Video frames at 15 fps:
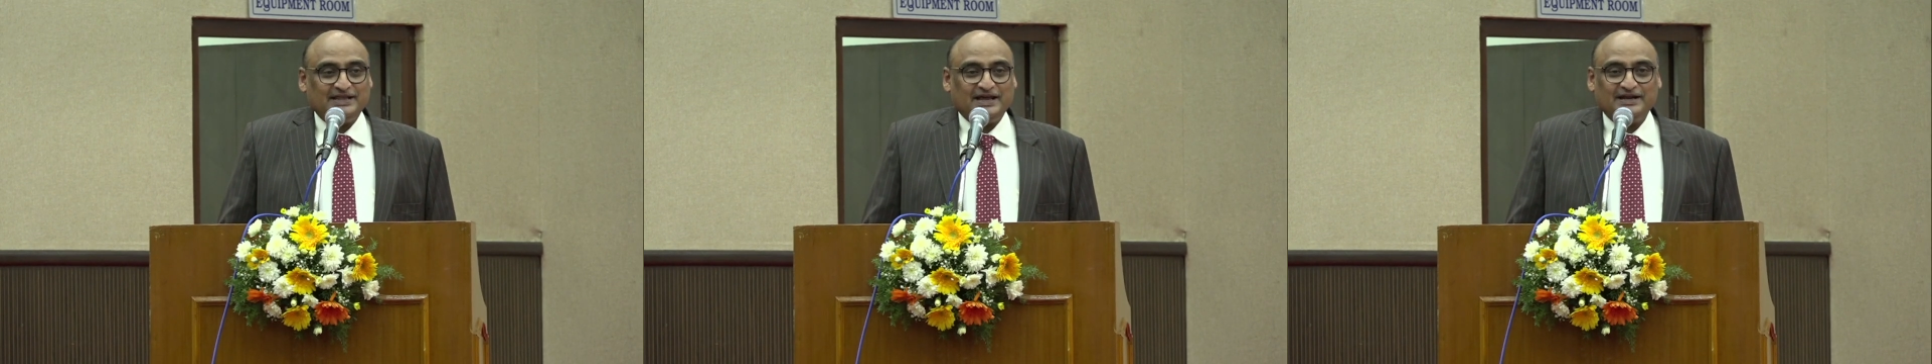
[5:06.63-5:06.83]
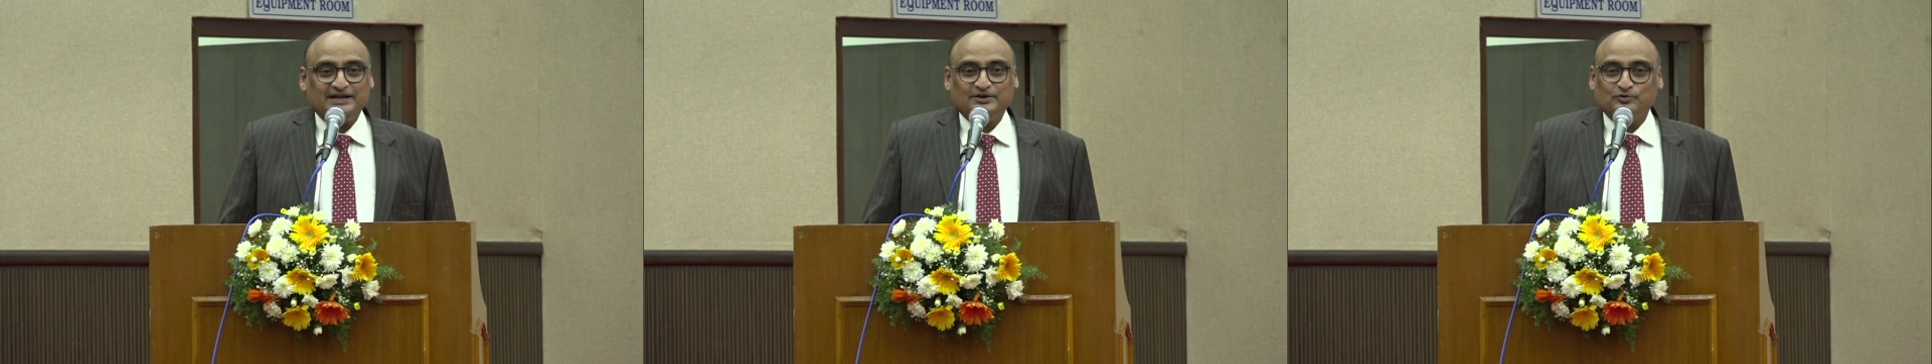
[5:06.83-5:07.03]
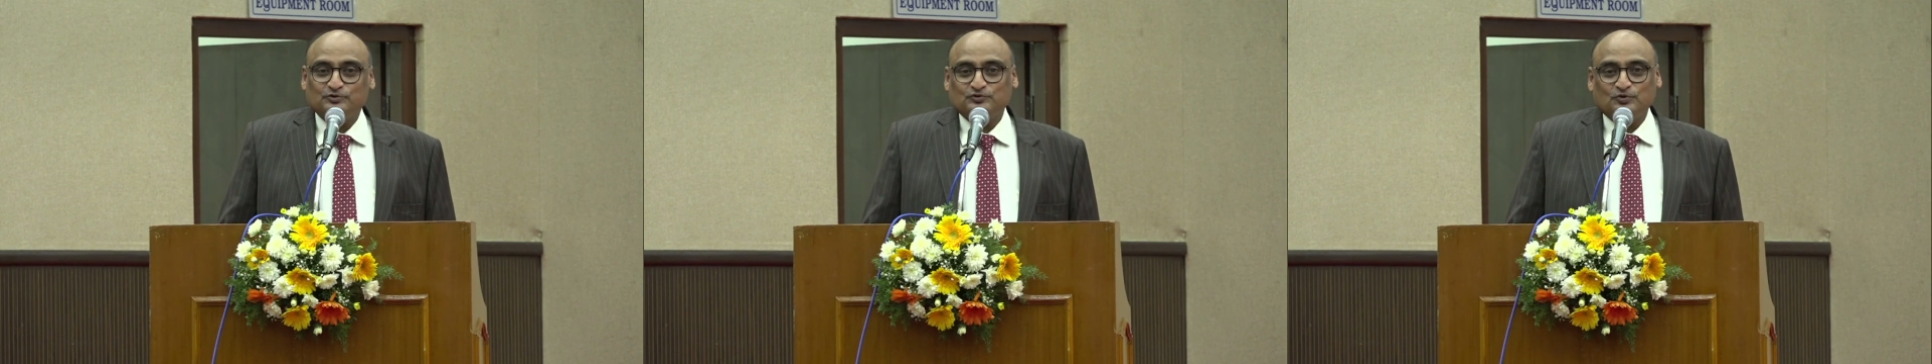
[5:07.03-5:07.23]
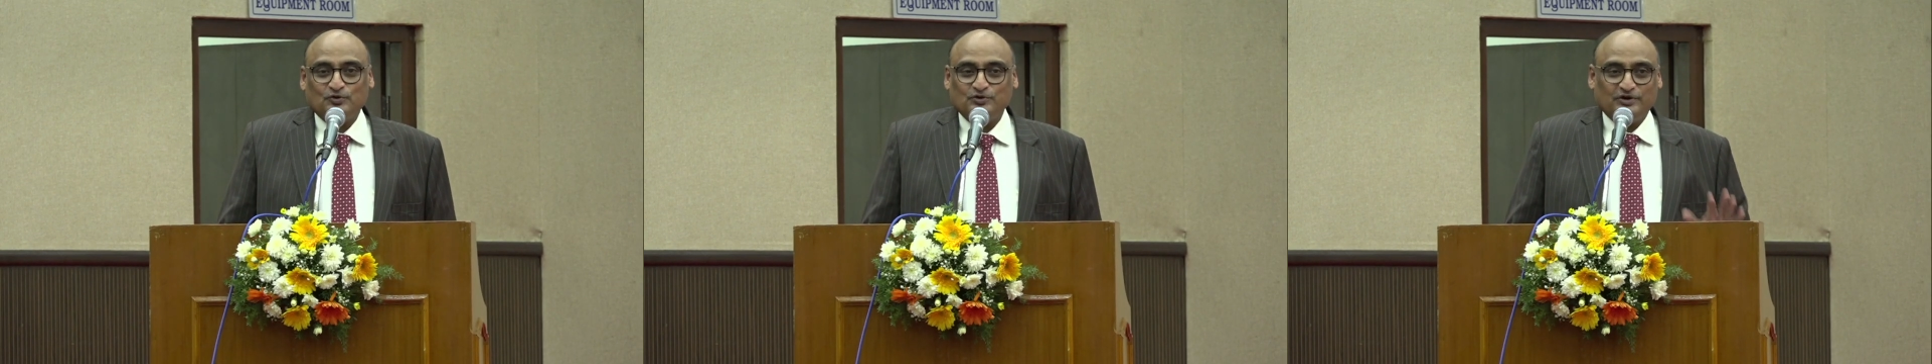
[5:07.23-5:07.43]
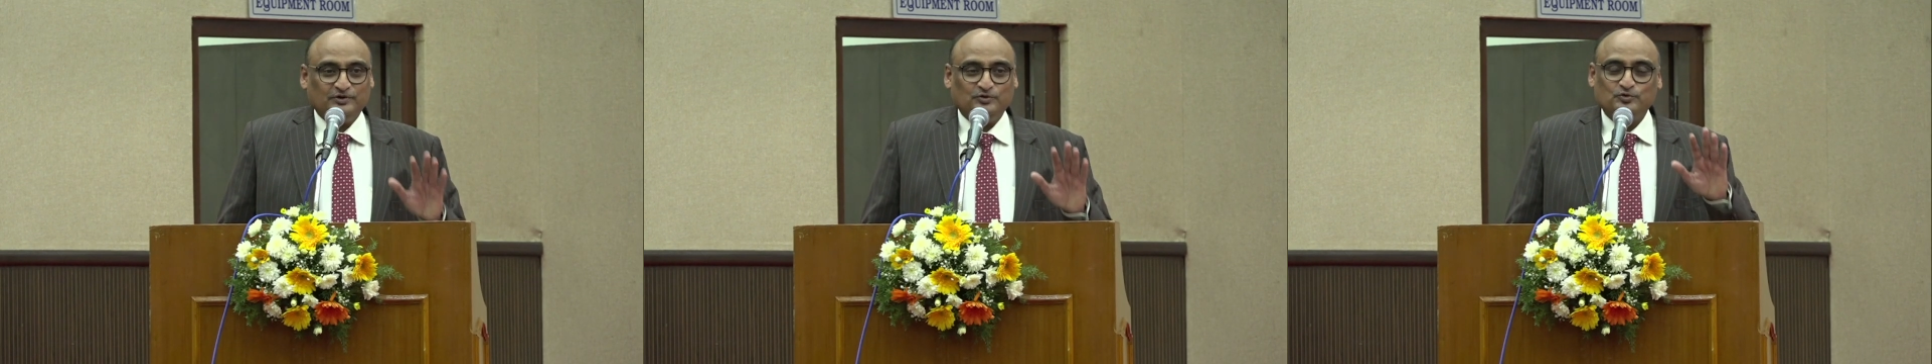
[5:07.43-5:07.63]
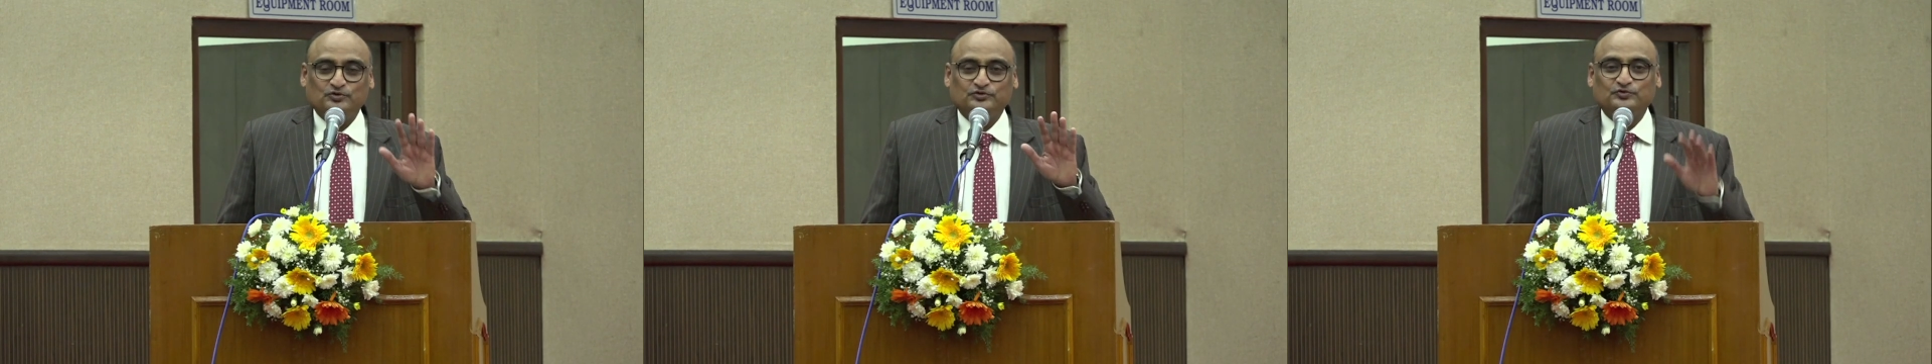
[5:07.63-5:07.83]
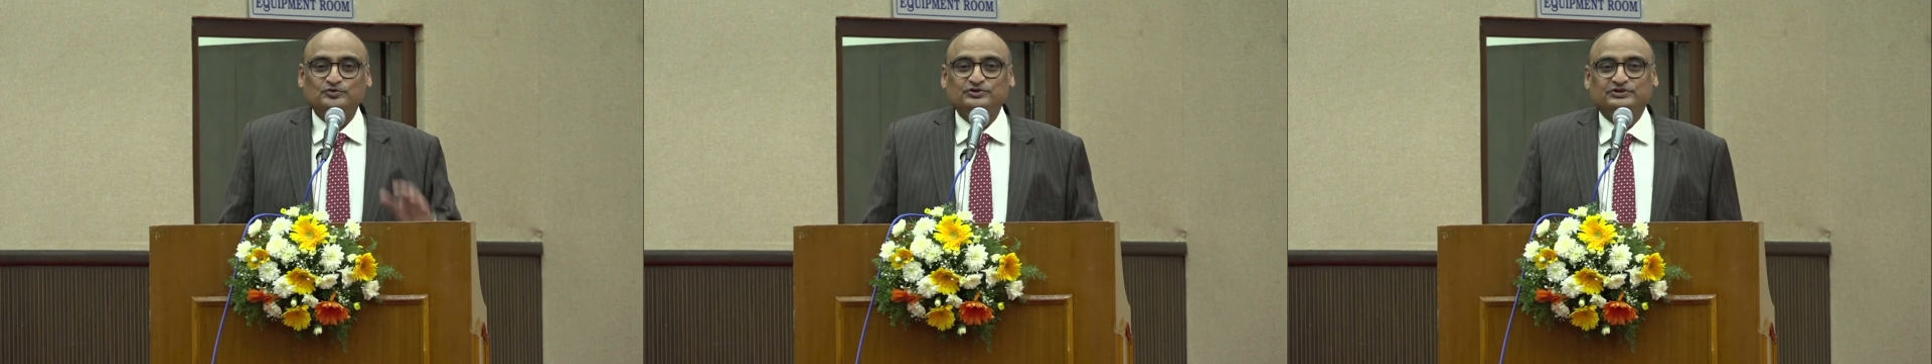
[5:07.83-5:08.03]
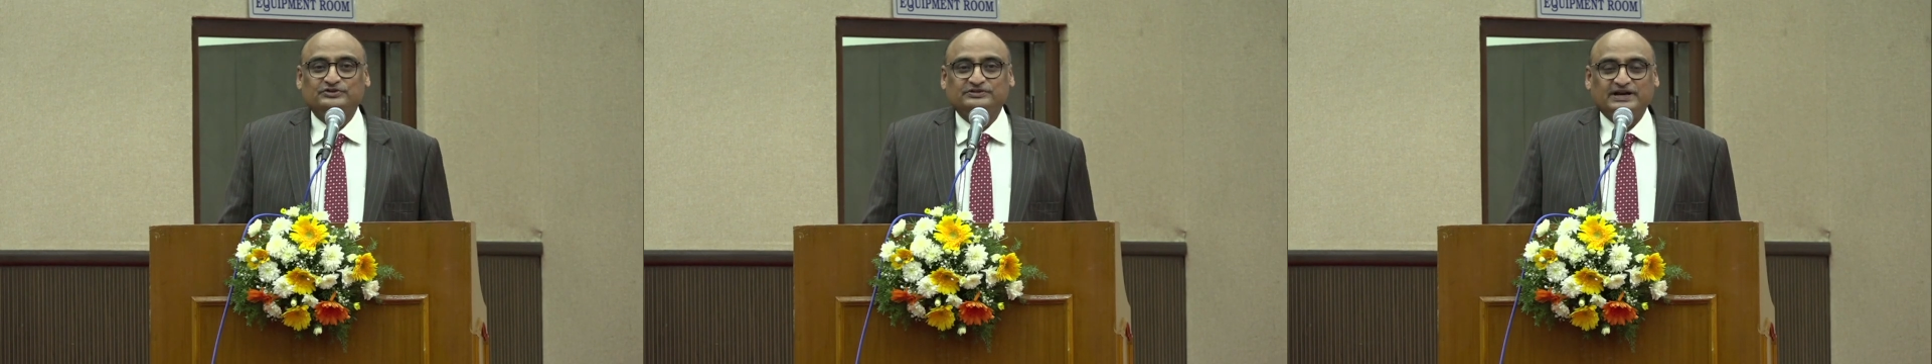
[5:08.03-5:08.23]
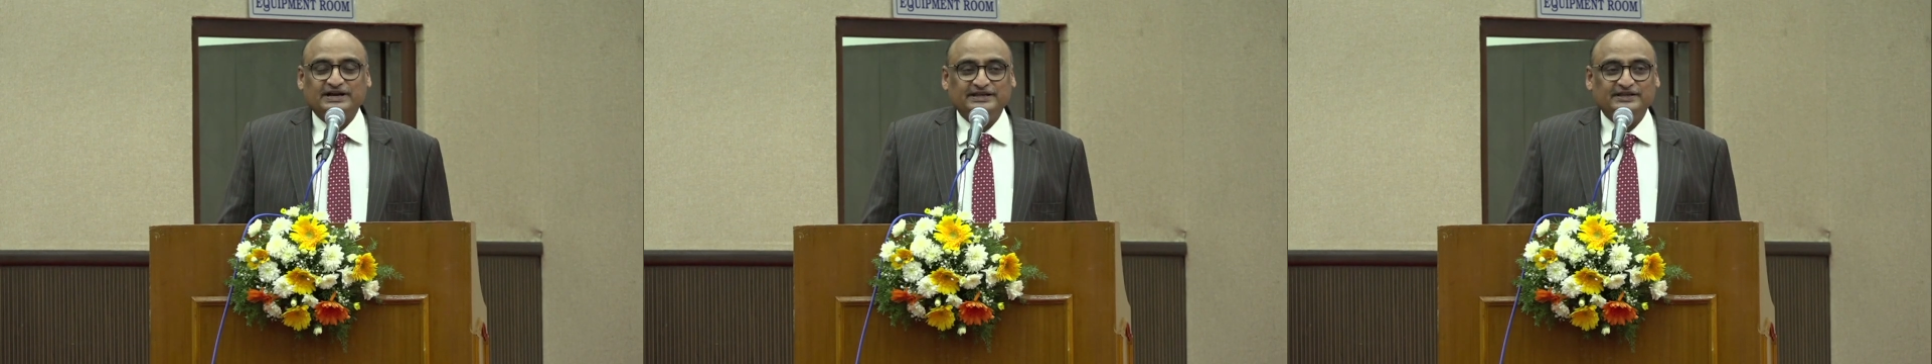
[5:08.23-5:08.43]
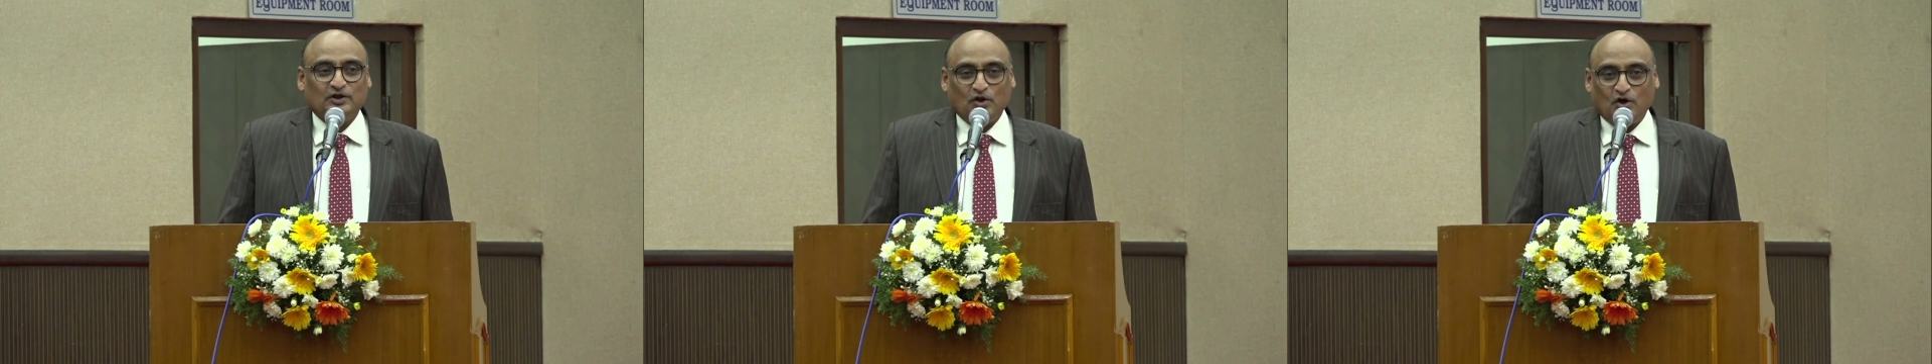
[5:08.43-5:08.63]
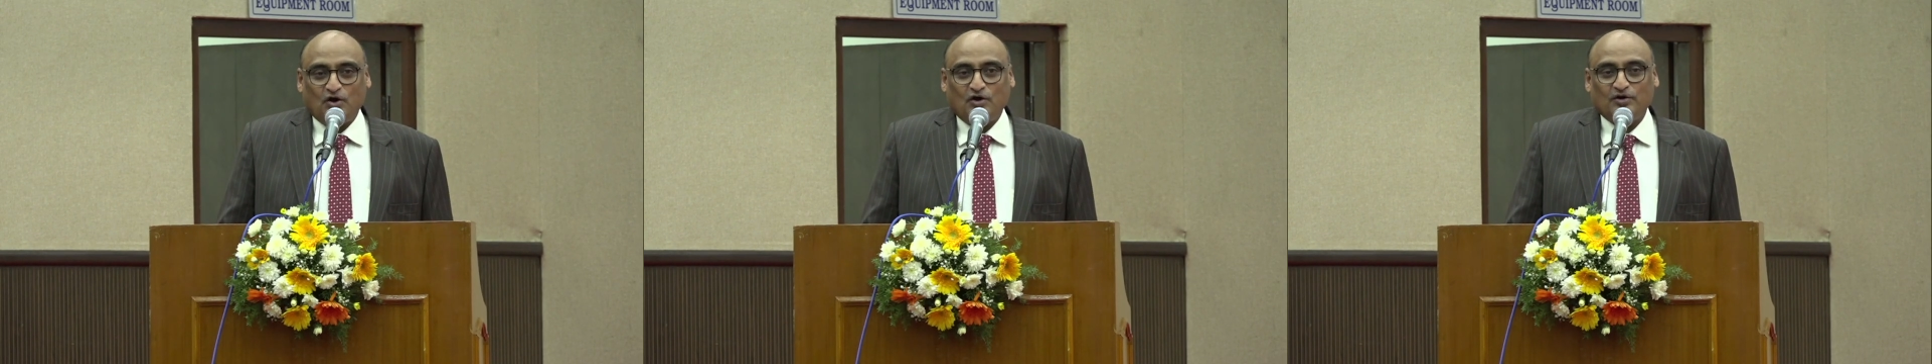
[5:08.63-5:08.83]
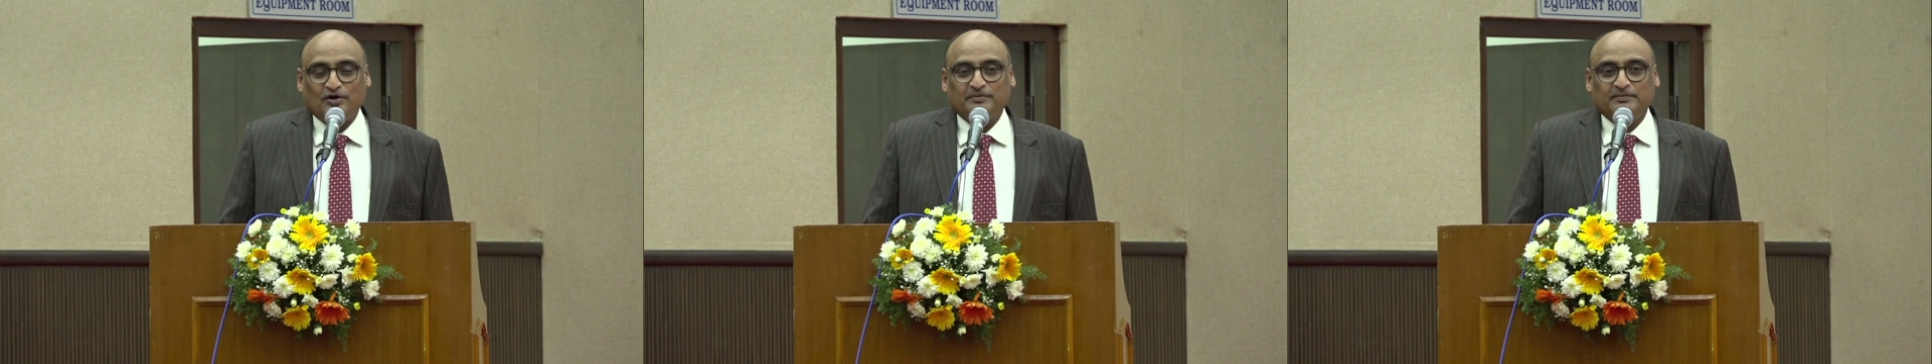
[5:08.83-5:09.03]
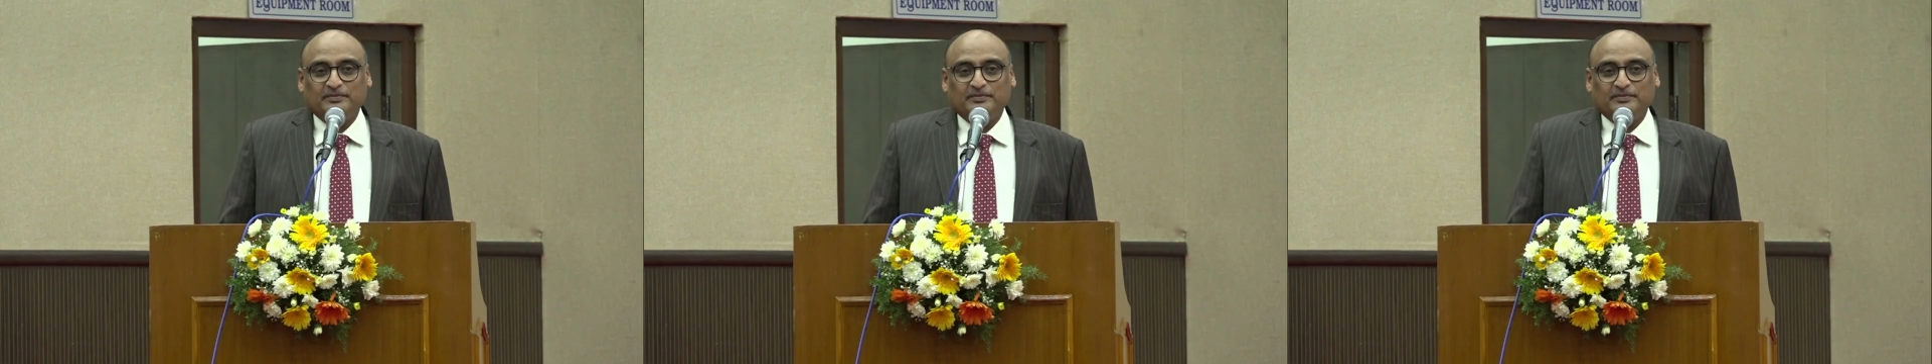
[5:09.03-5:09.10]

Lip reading: that you shouldn't study the law,